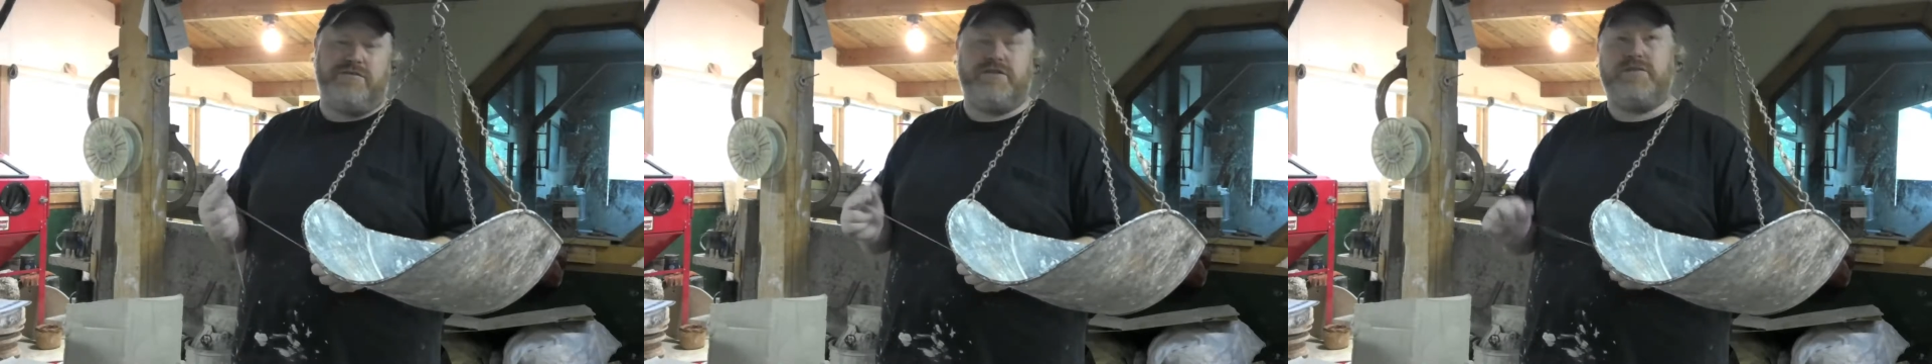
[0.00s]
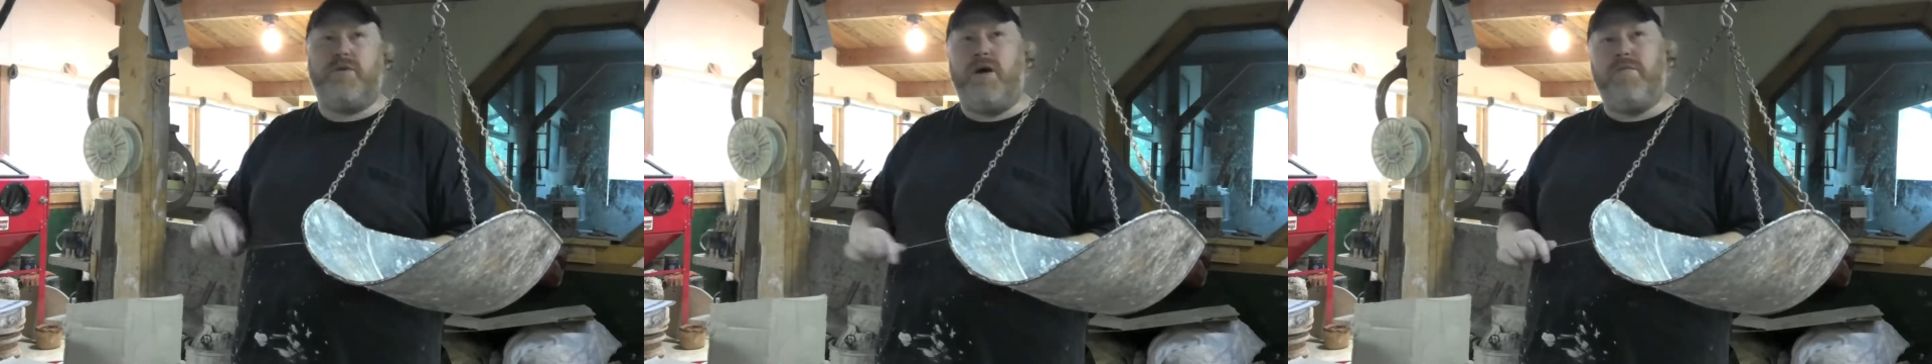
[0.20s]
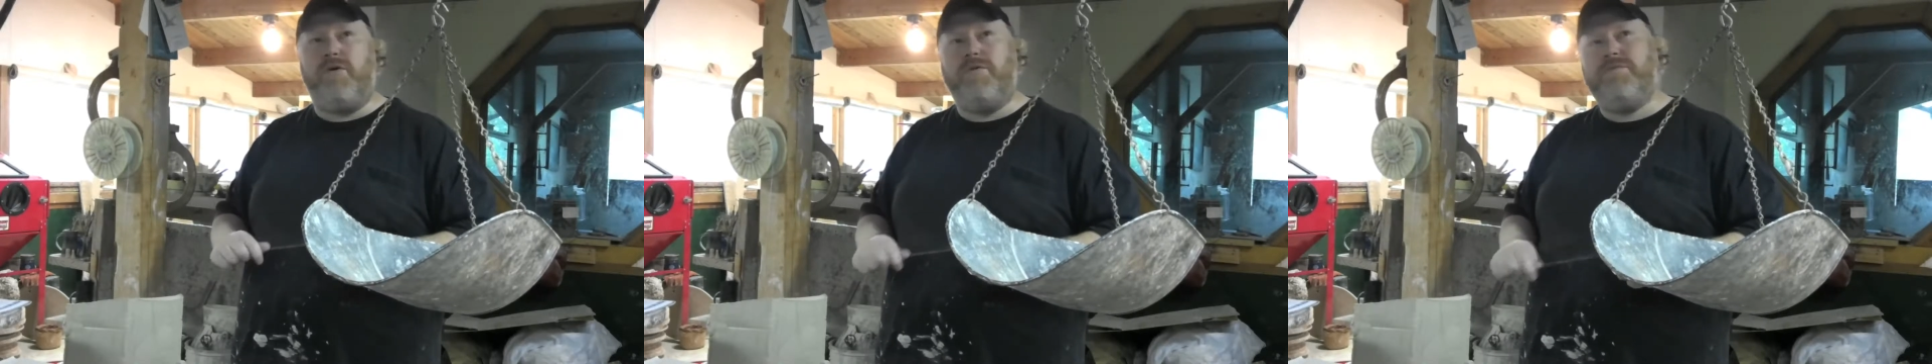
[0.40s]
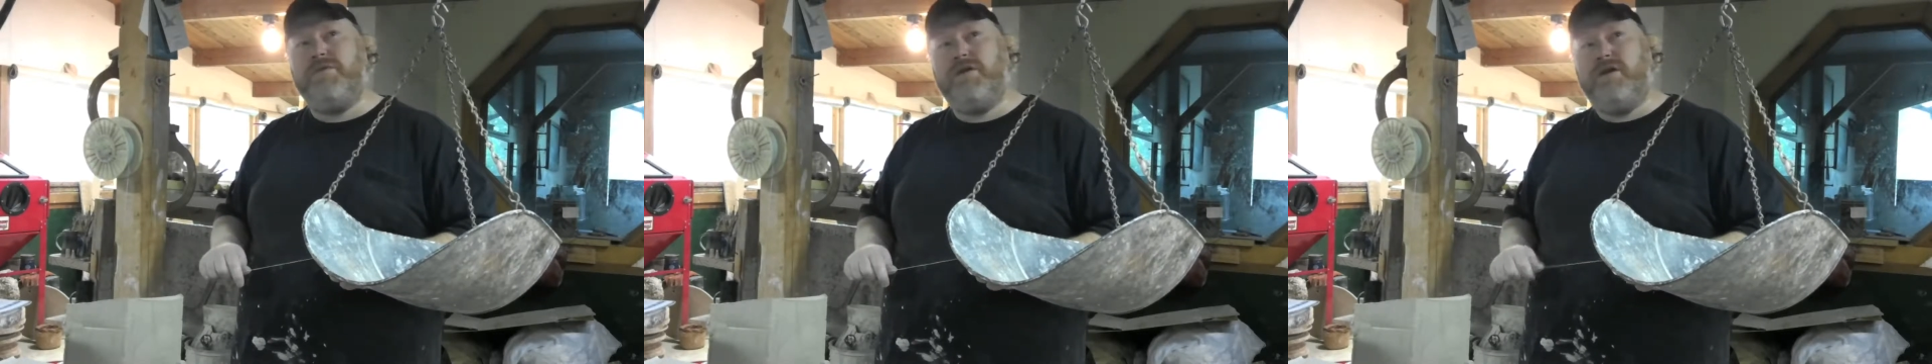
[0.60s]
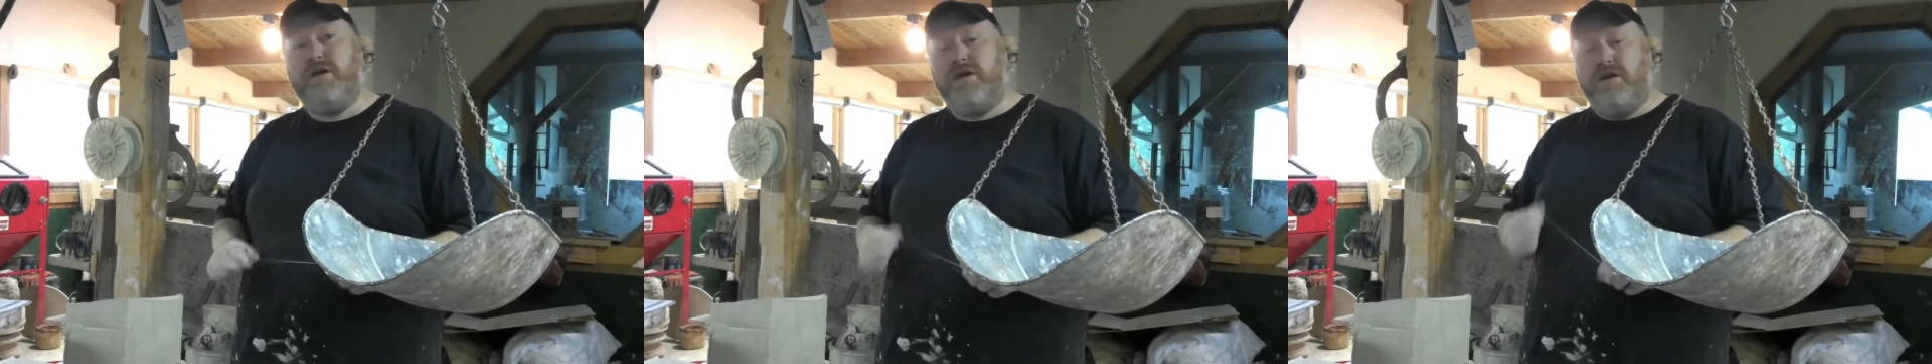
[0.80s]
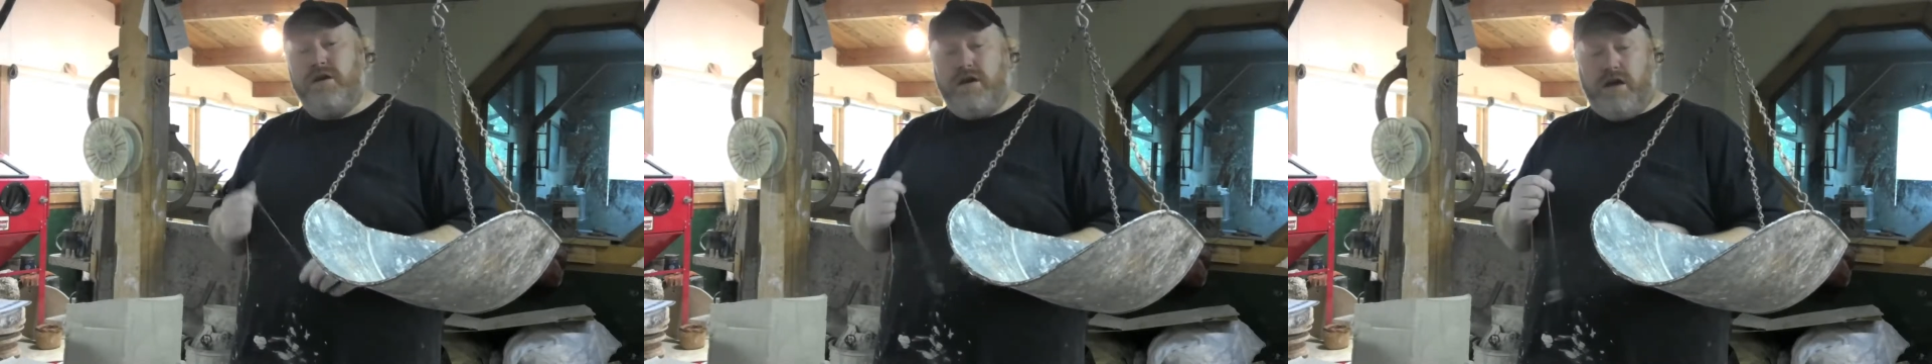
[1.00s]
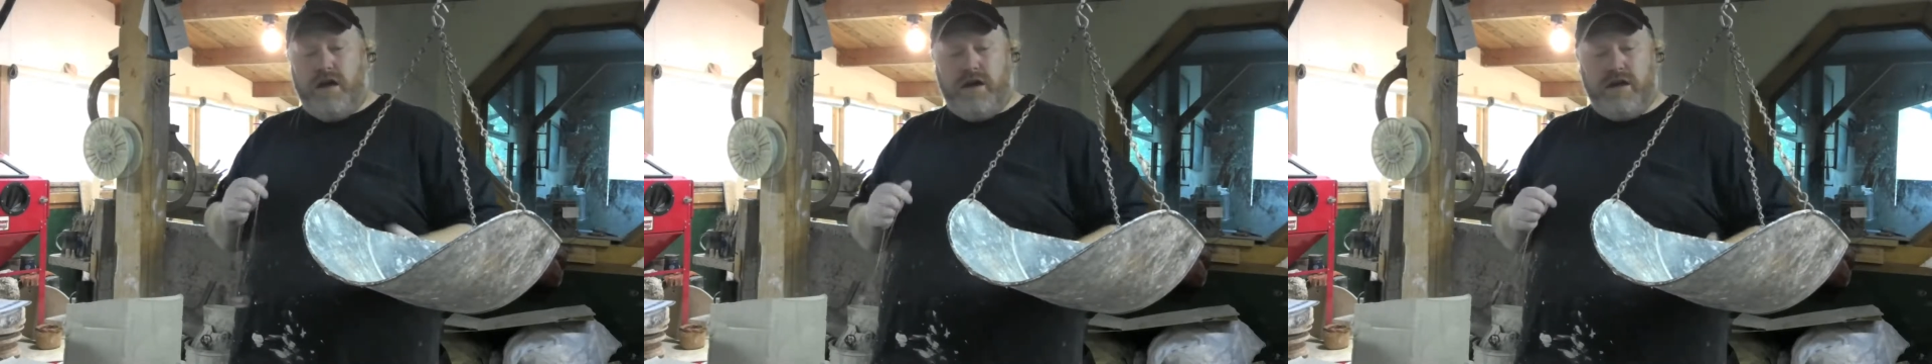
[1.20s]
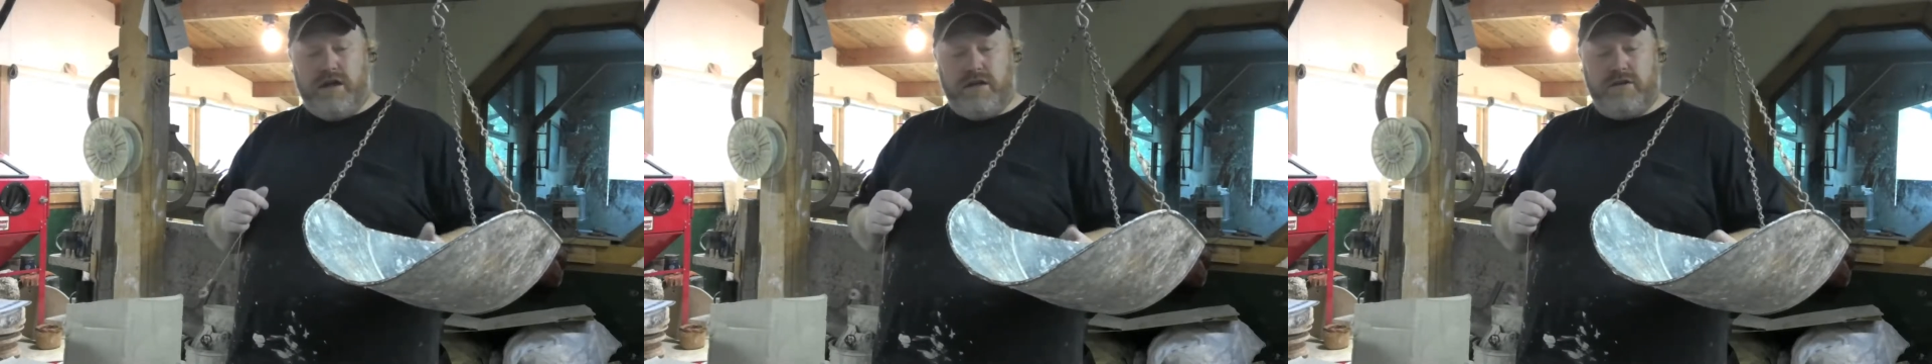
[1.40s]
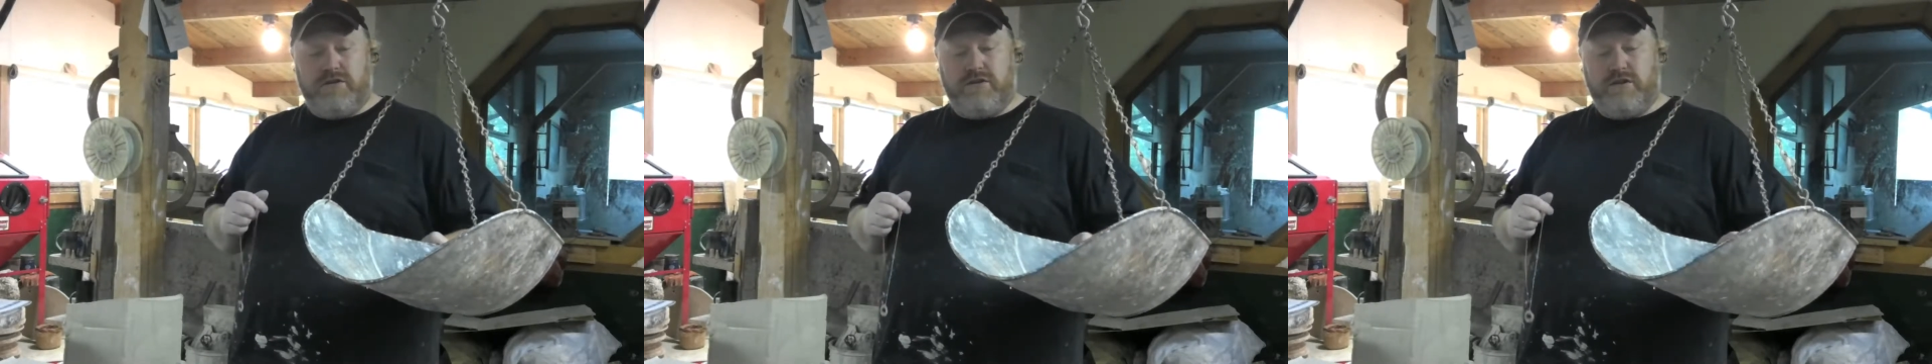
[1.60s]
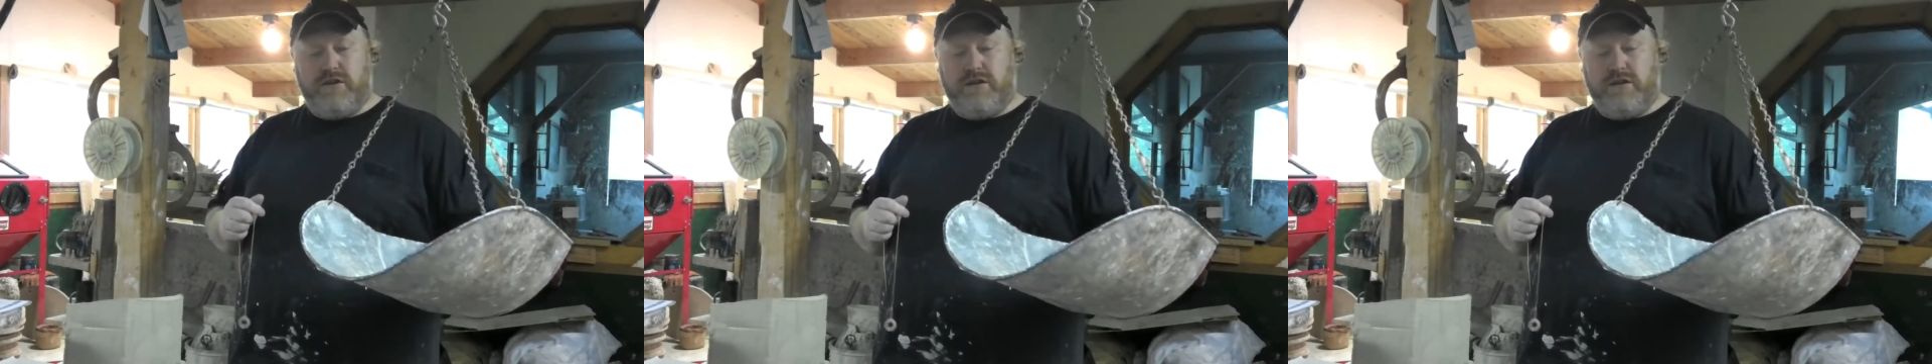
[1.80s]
a small bowl. And